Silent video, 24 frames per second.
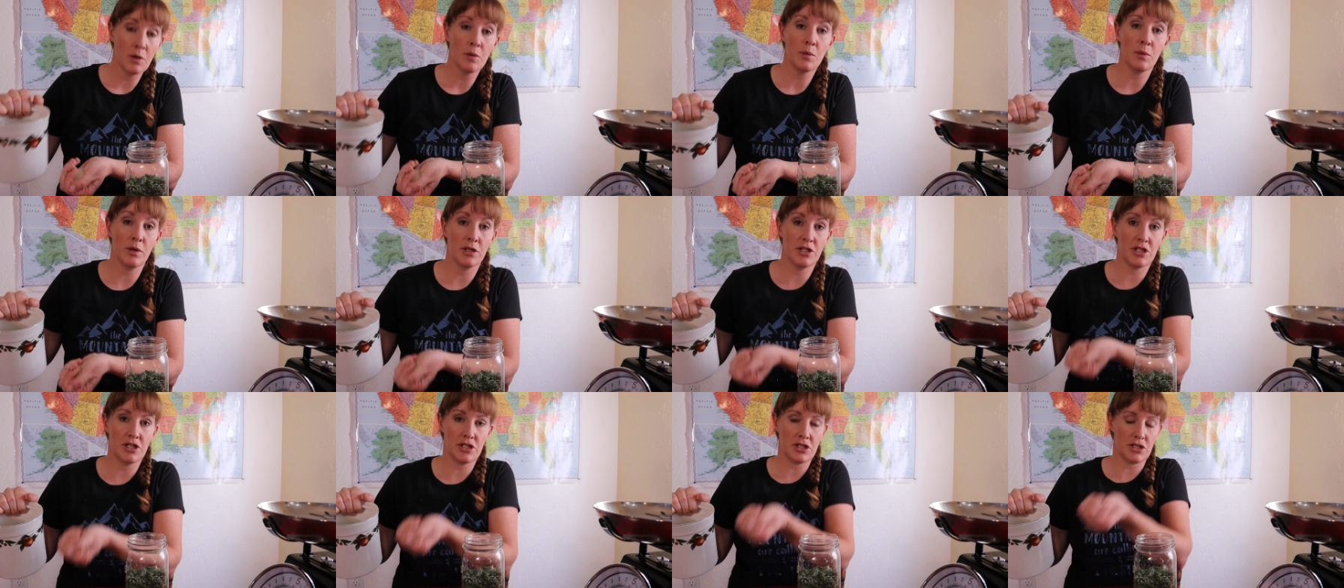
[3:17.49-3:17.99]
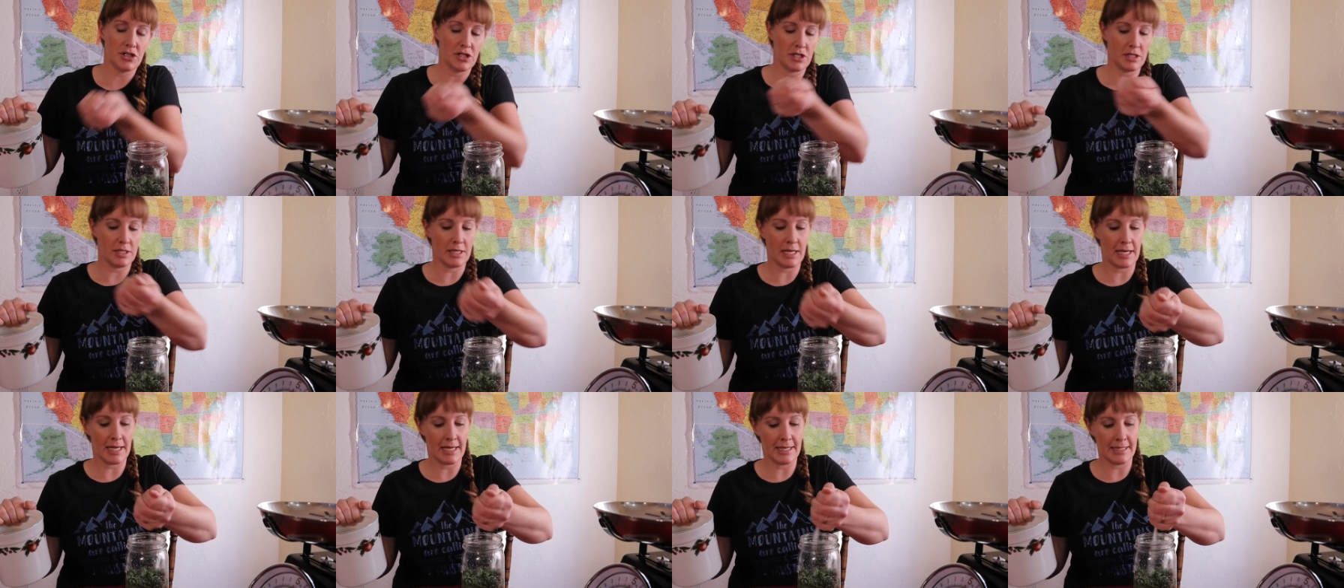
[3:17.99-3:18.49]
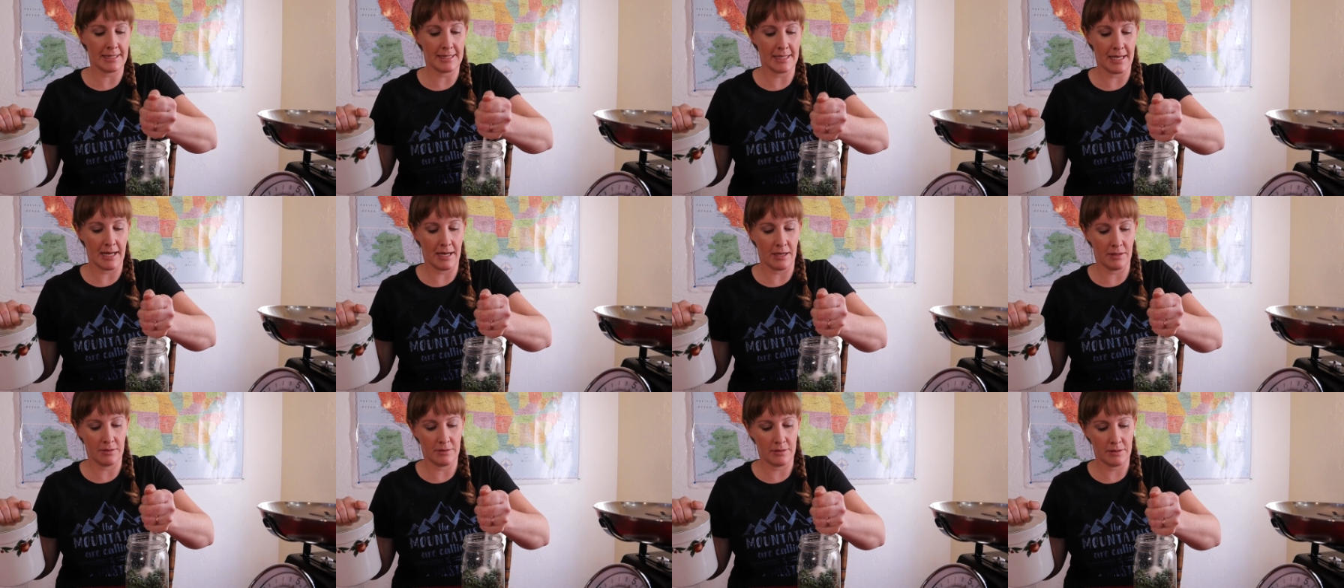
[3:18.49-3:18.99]
which is just like it
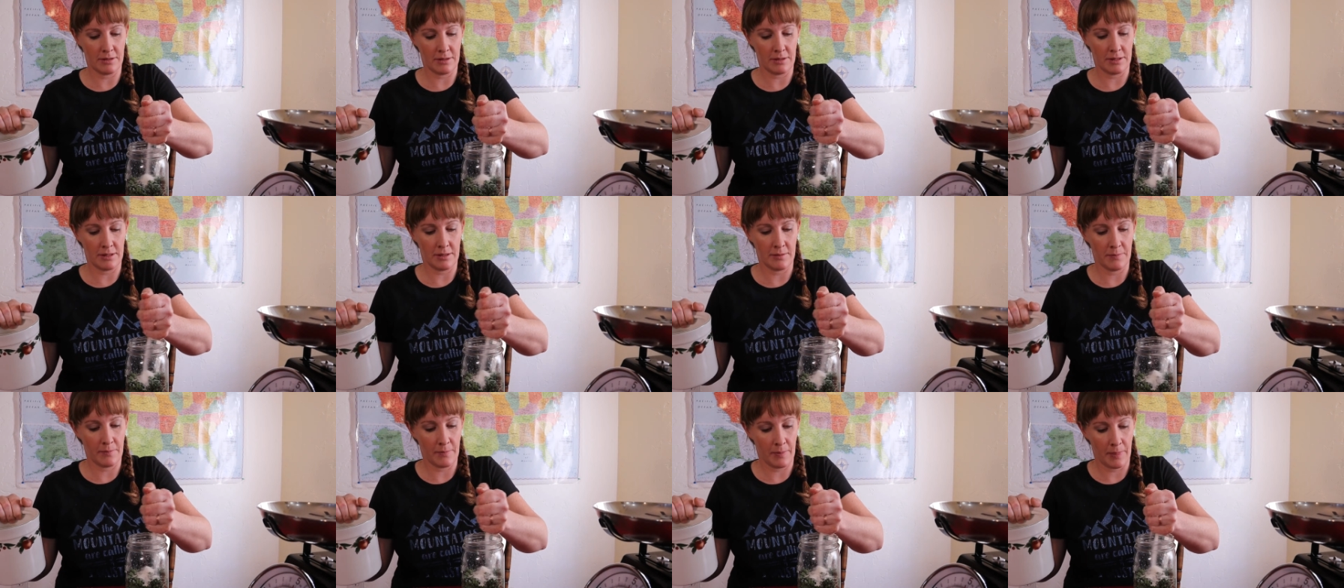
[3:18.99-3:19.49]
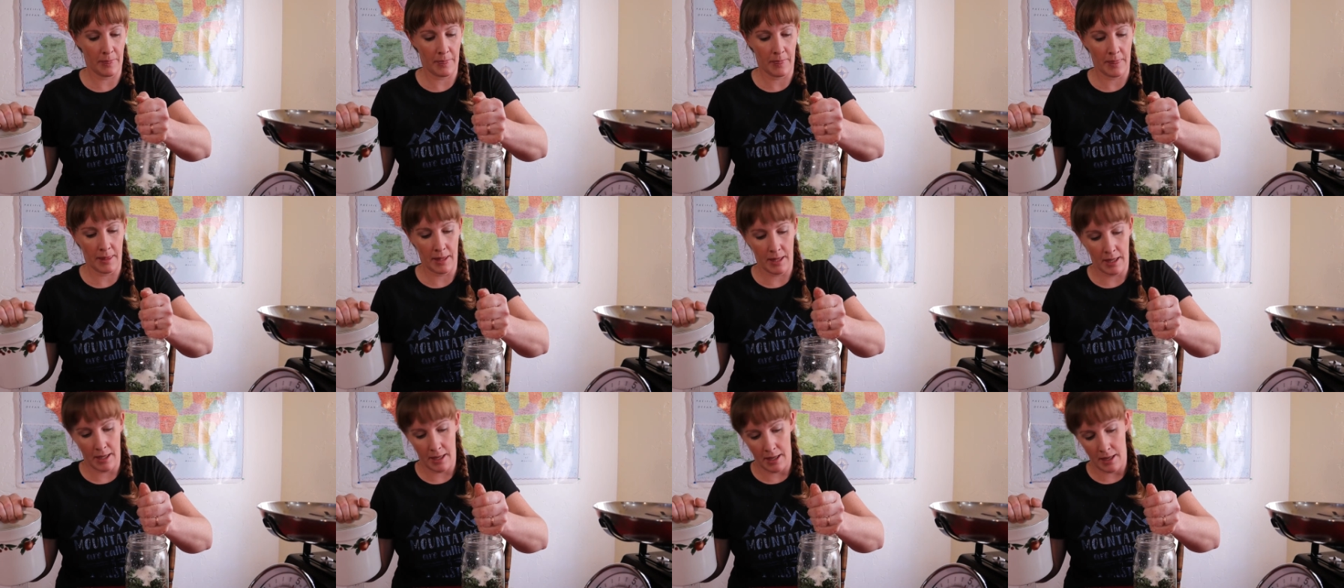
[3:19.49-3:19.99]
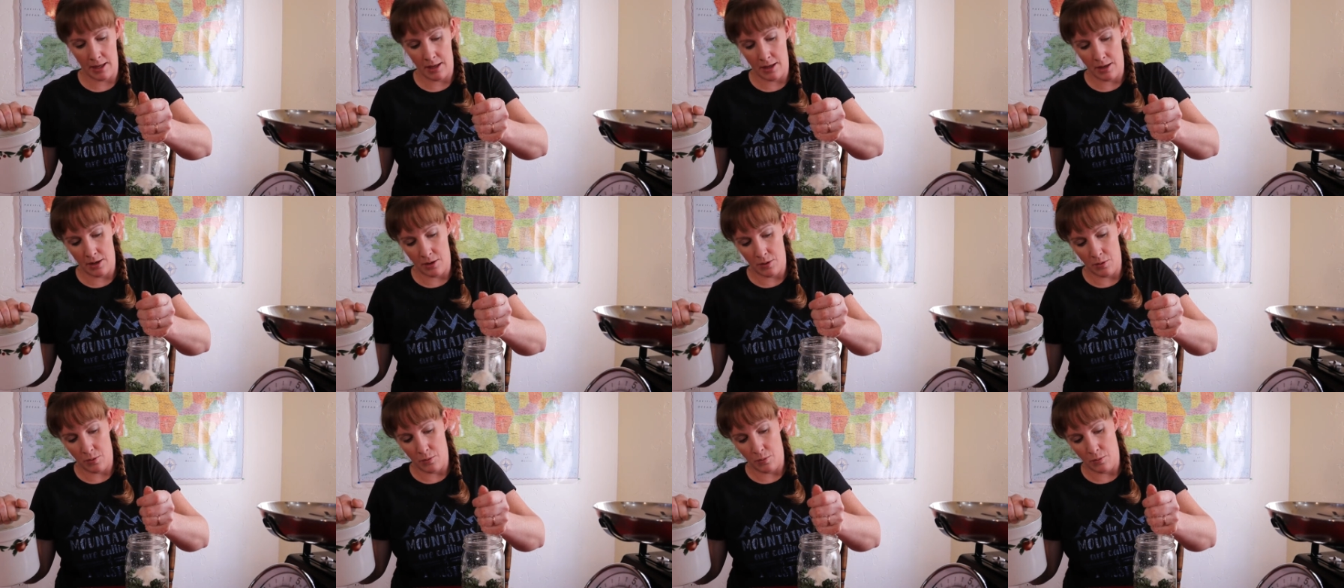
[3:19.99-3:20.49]
sounds.
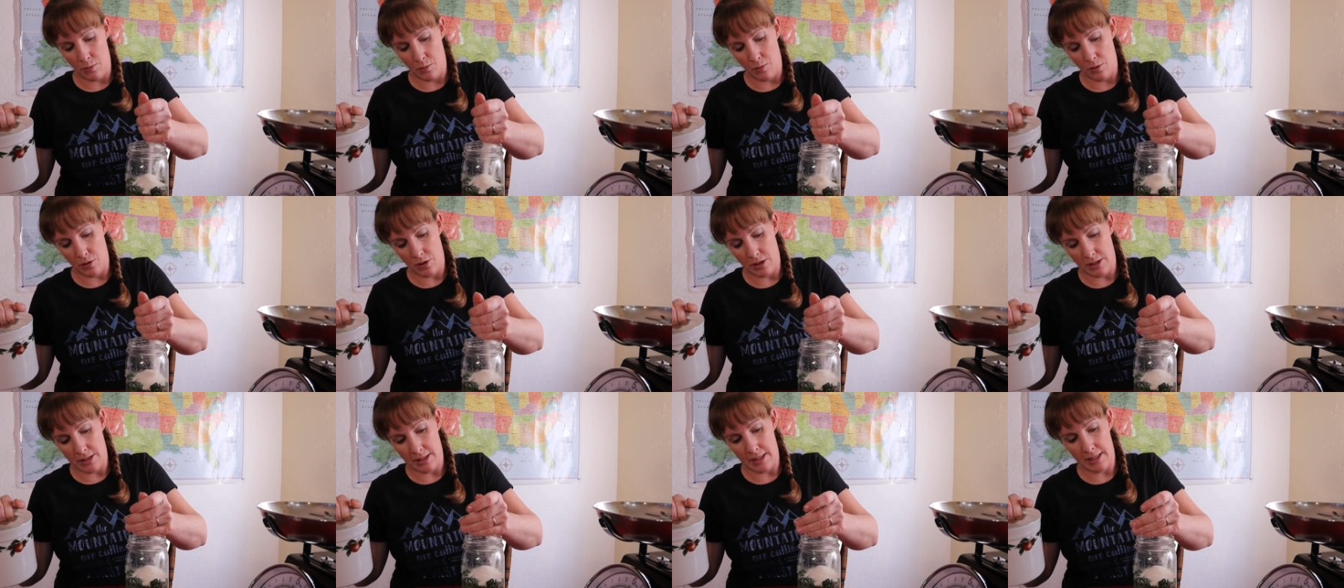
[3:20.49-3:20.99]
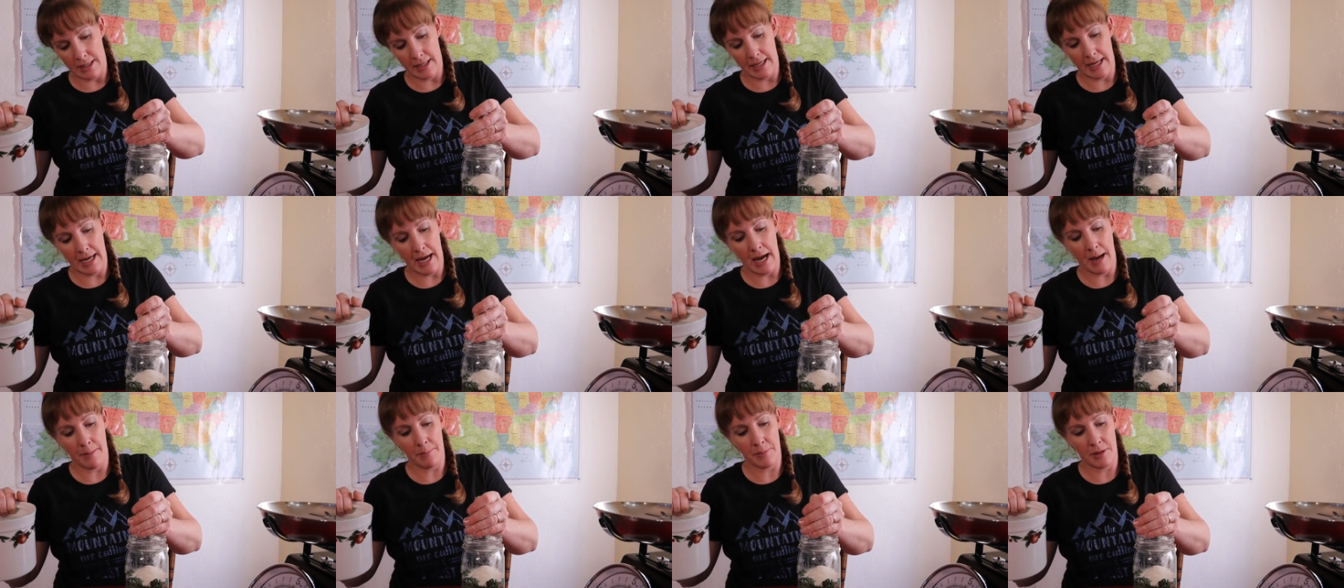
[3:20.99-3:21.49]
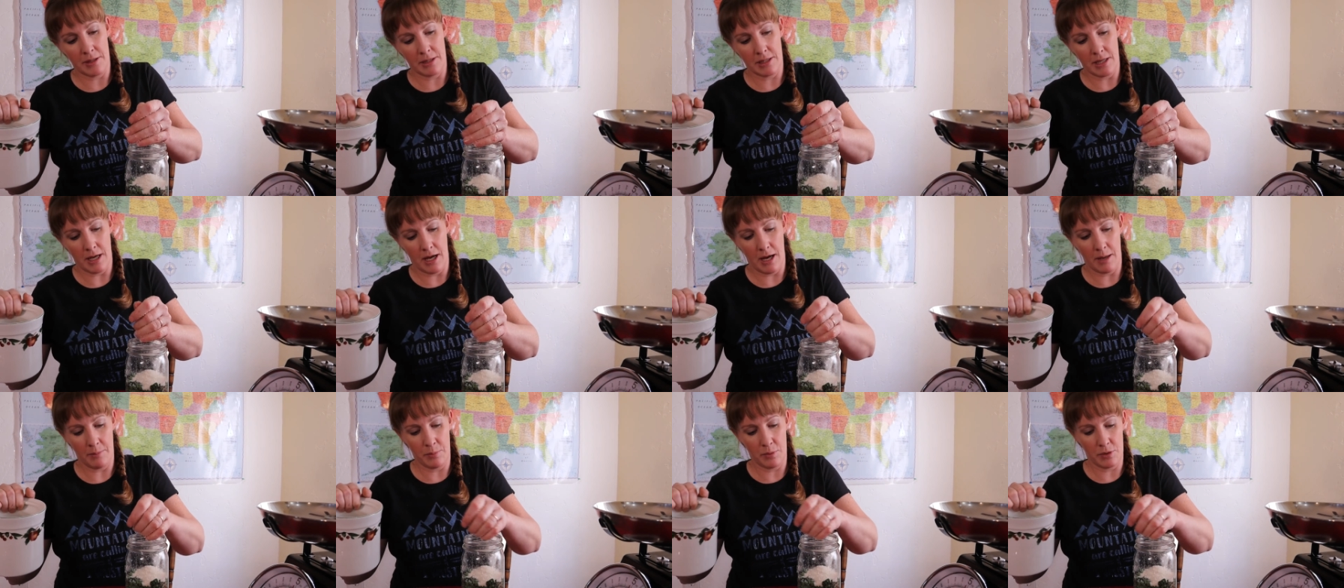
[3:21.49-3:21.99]
We're just going to cap the
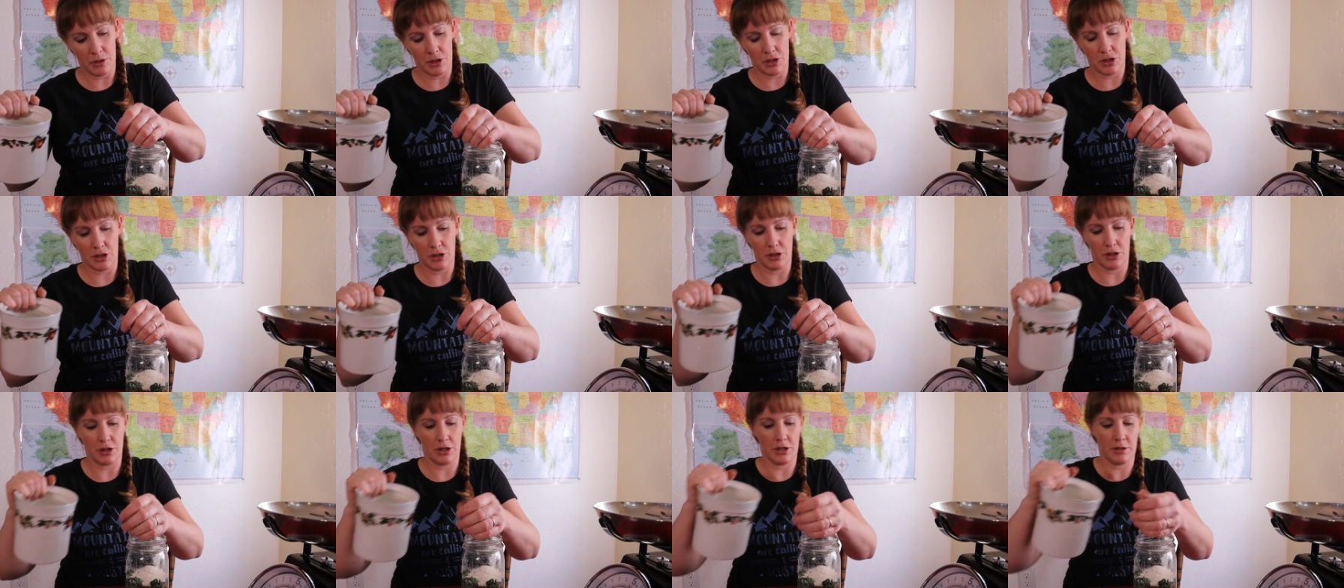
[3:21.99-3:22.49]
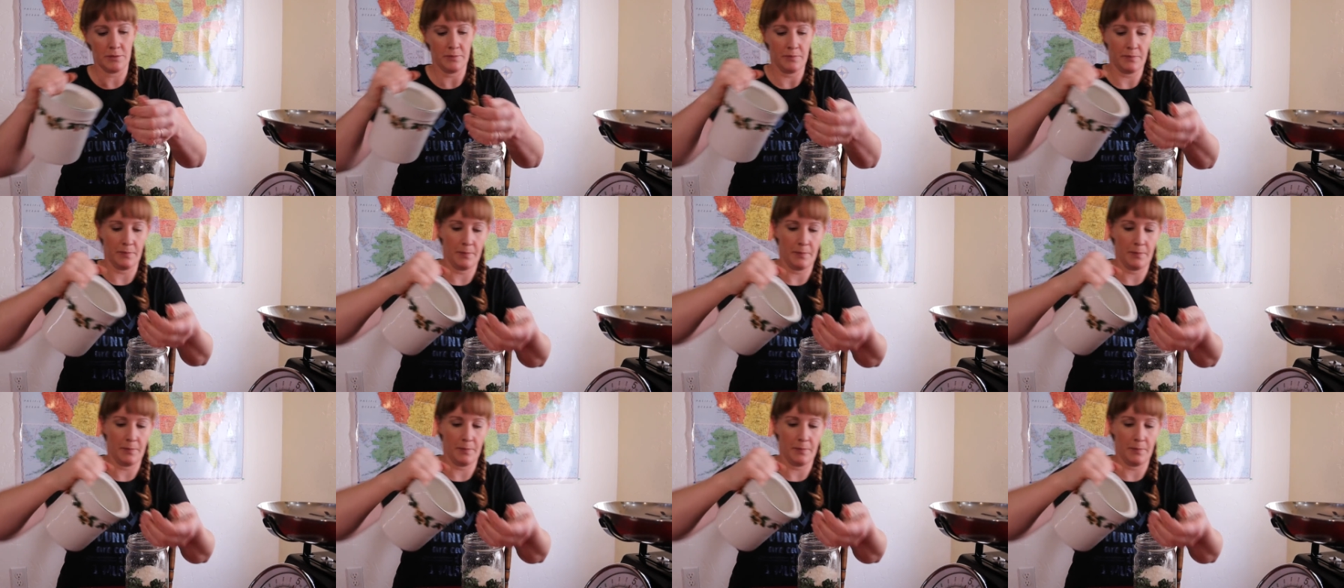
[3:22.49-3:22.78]
top with sugar.